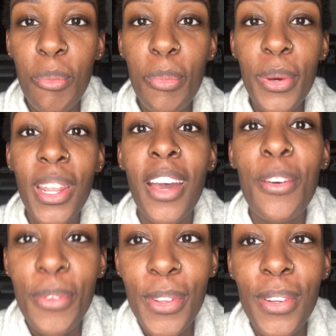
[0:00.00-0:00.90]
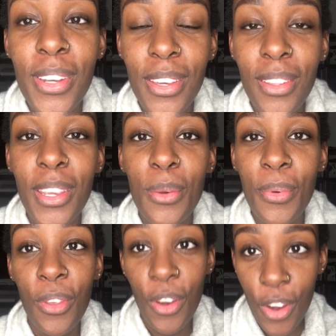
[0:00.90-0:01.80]
But after dealing
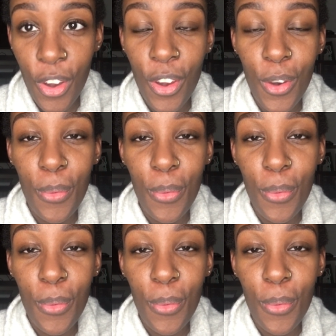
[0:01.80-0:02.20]
with her,